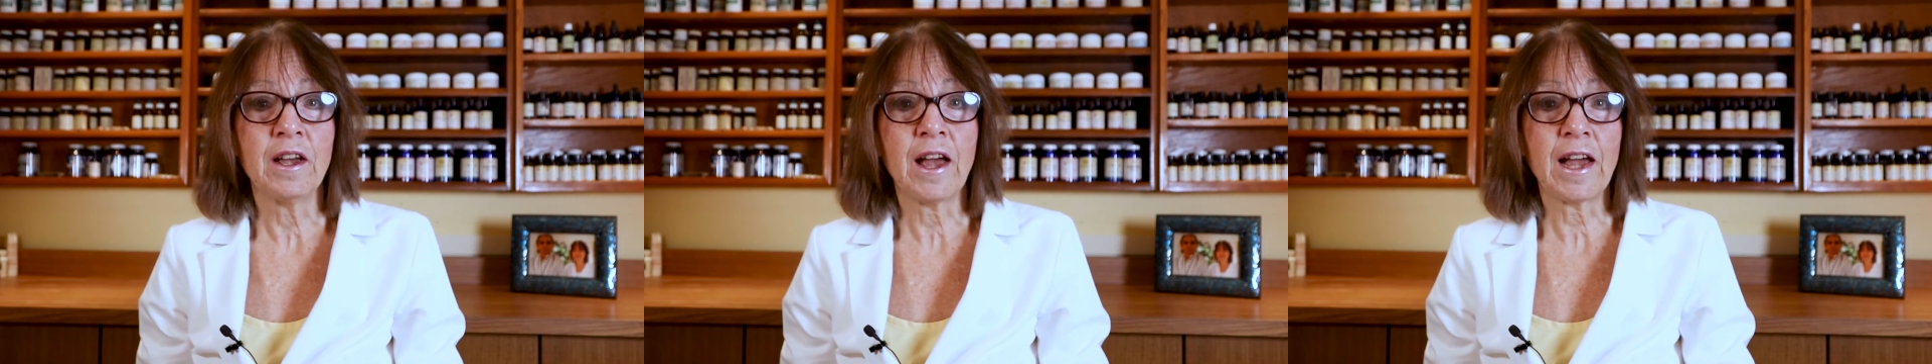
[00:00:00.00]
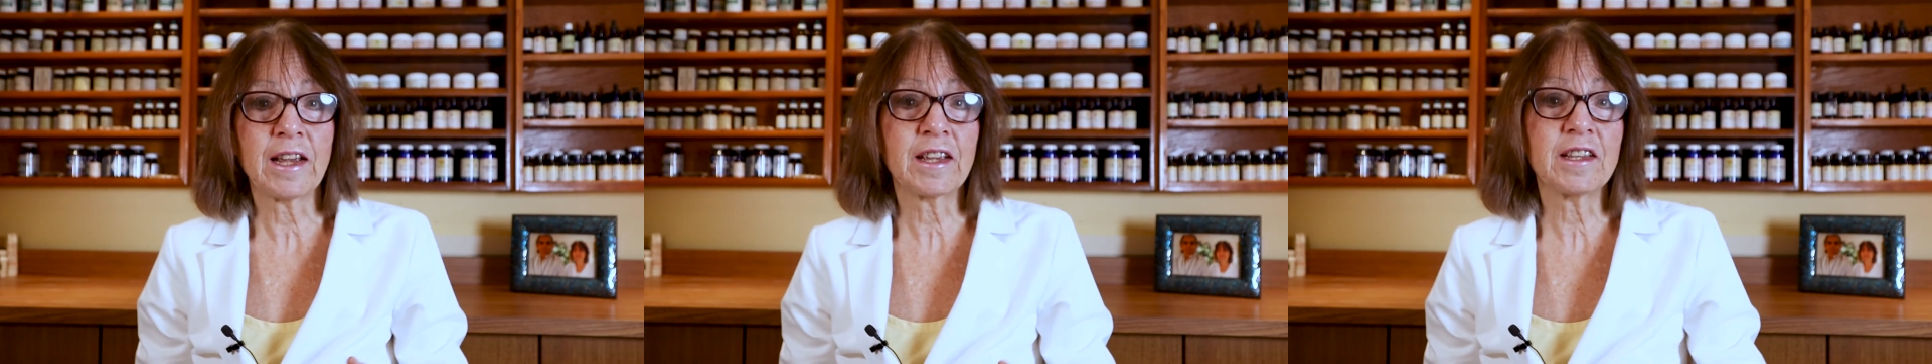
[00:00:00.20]

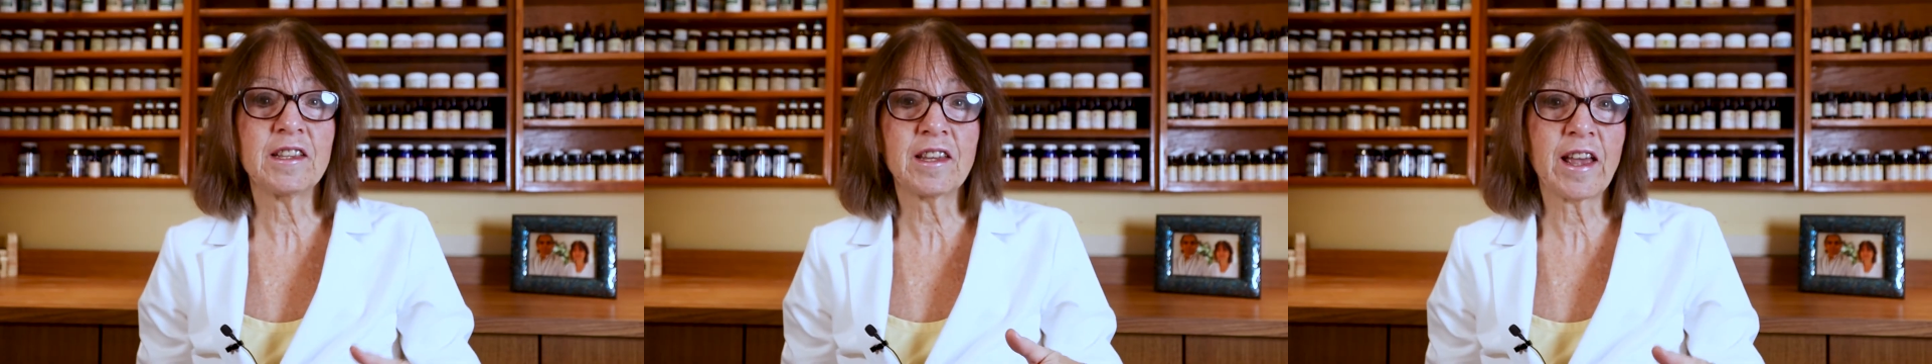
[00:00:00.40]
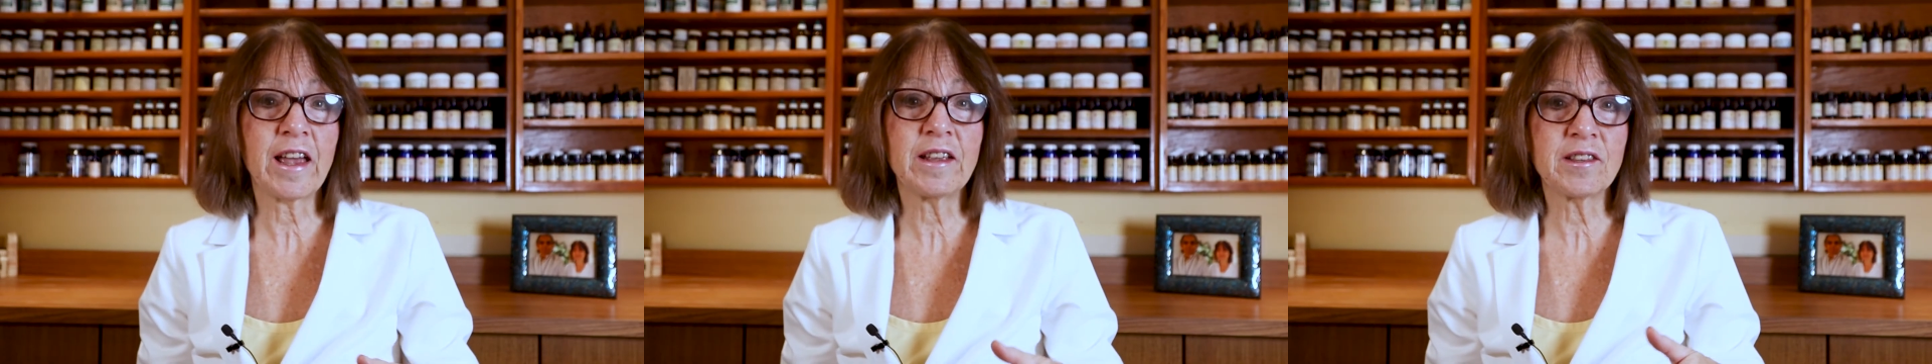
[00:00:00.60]
and
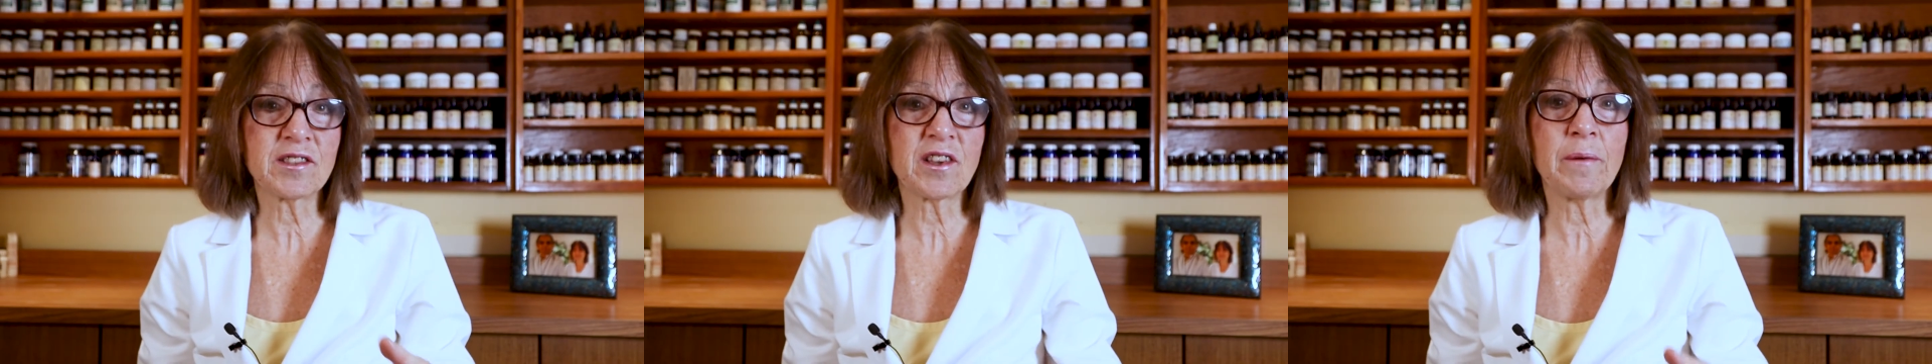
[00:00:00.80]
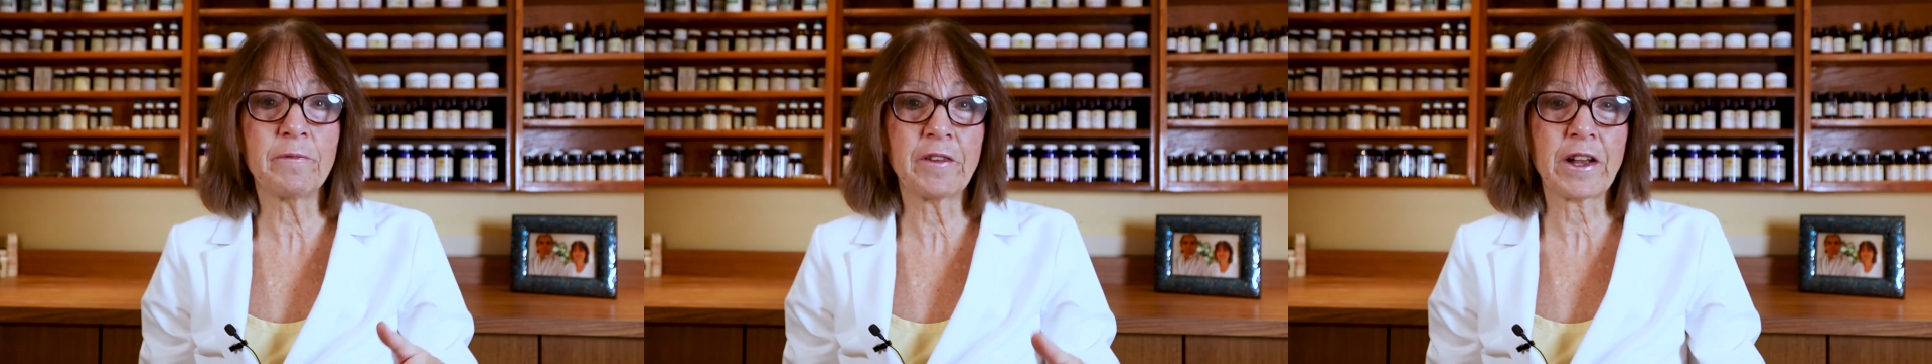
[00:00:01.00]
contain
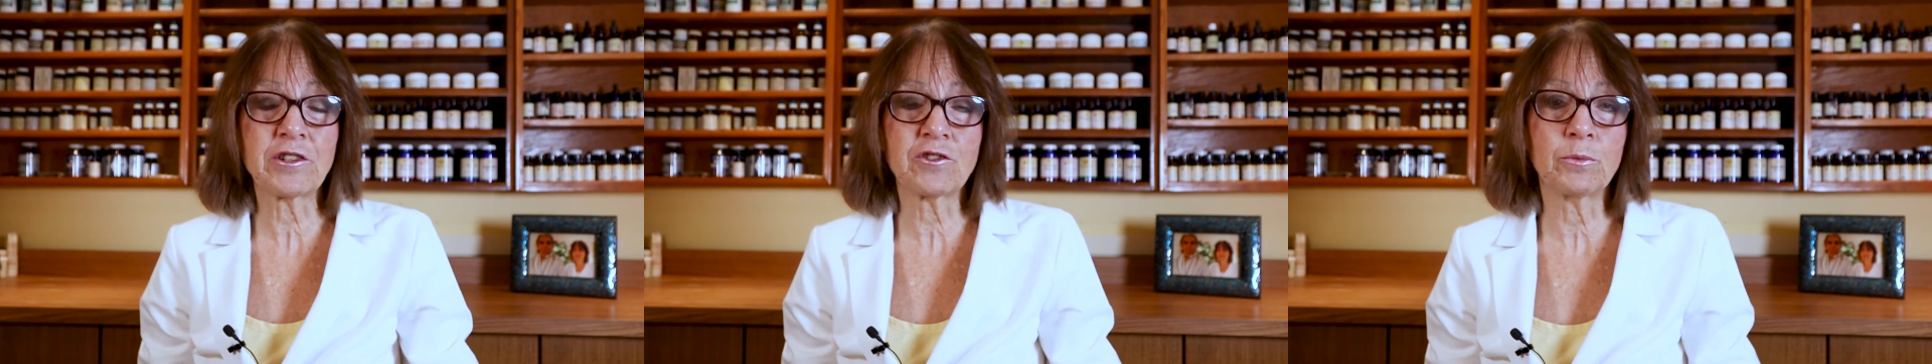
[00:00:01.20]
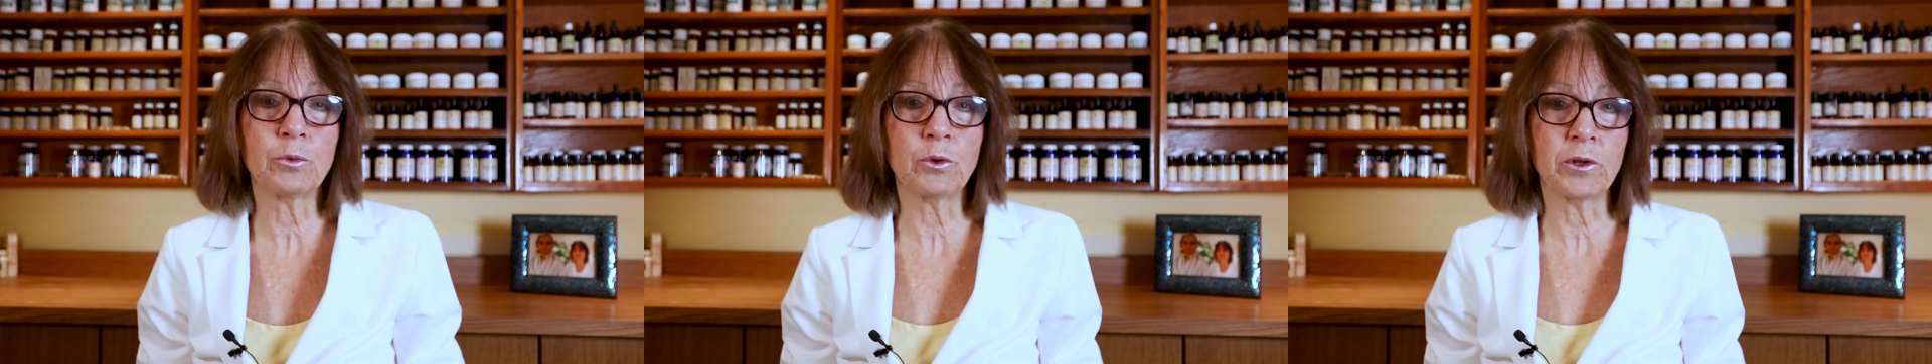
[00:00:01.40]
some
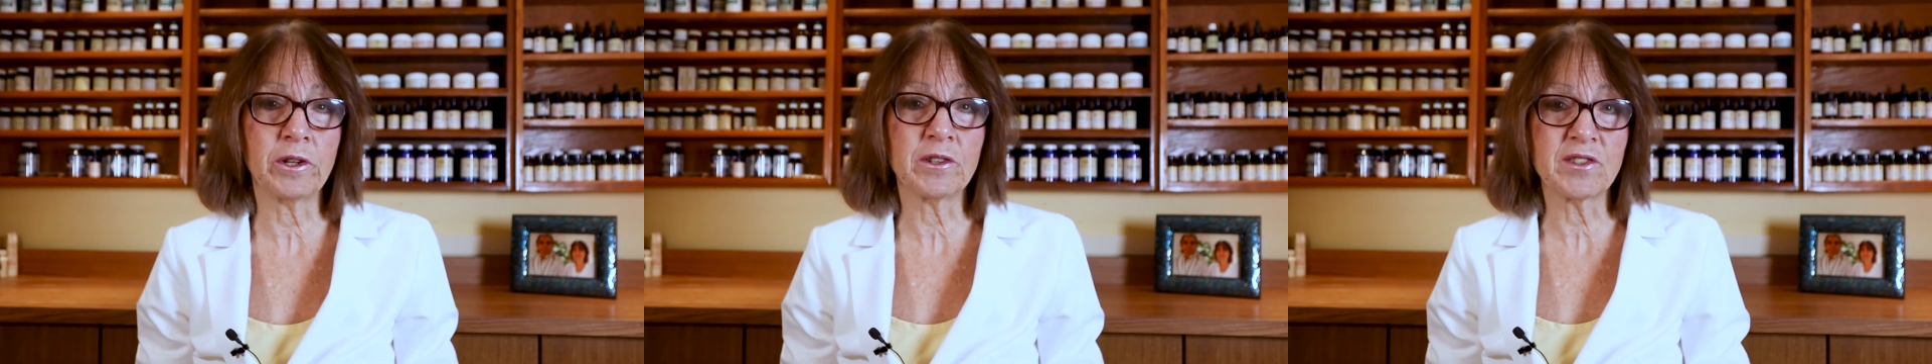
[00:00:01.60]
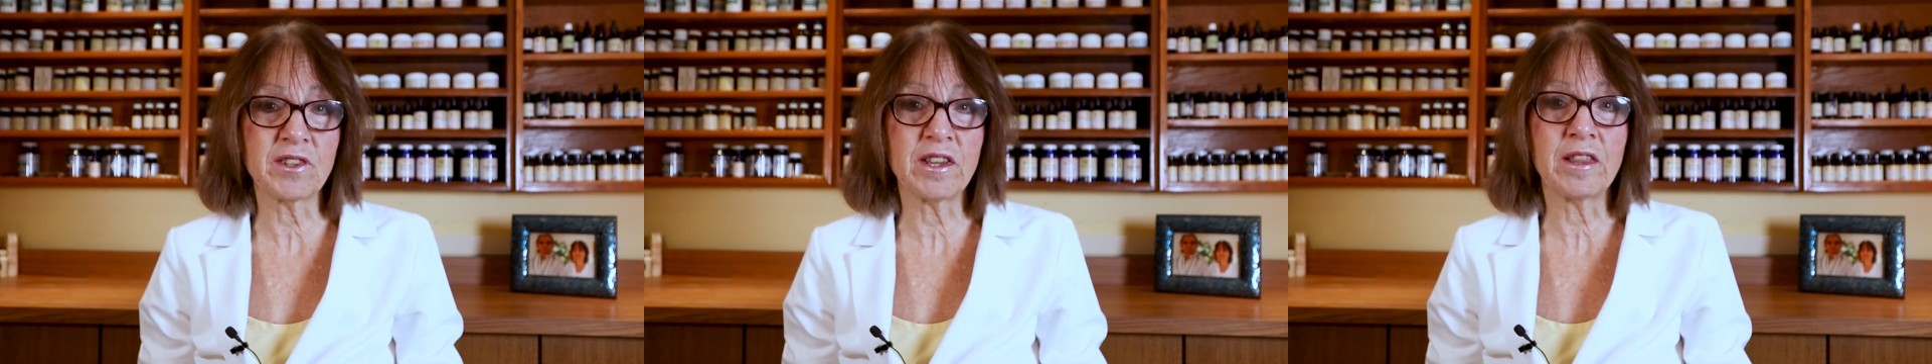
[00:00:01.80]
vegetable
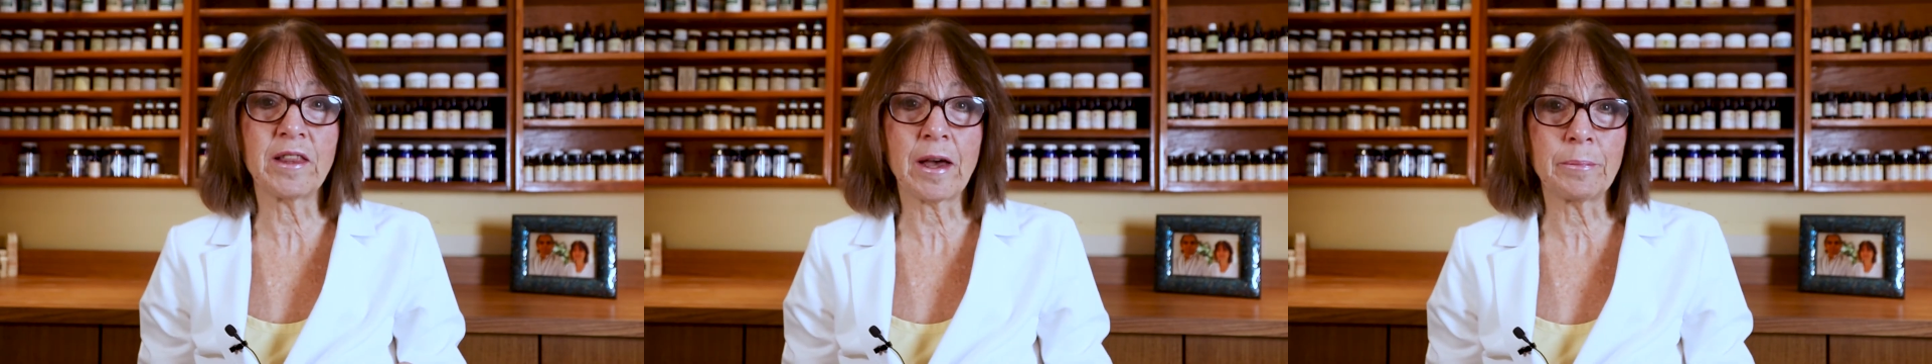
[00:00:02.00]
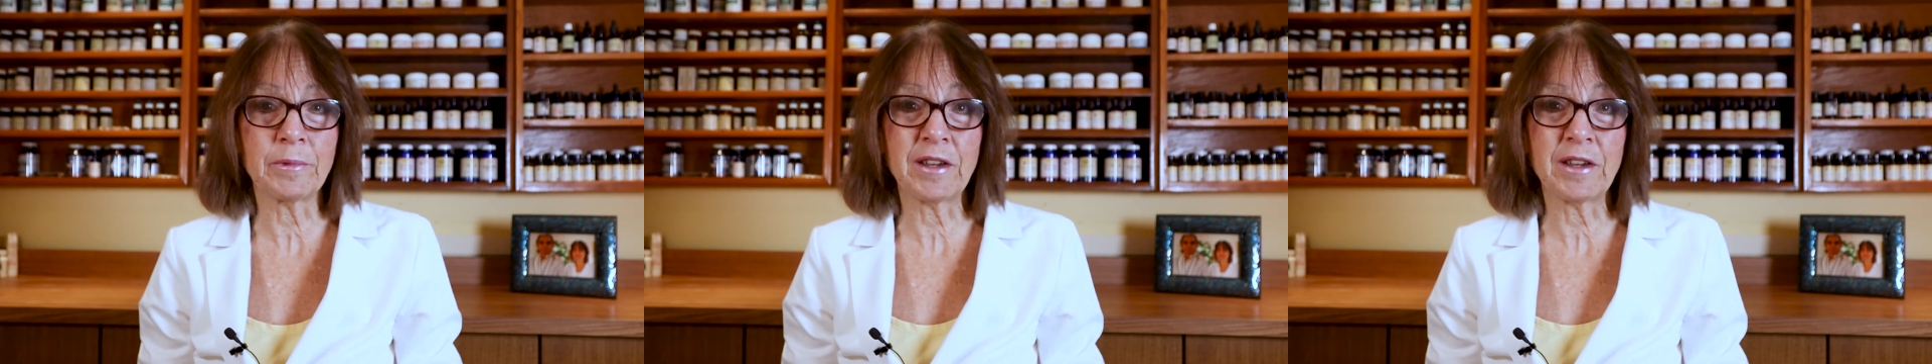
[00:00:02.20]
oils in them,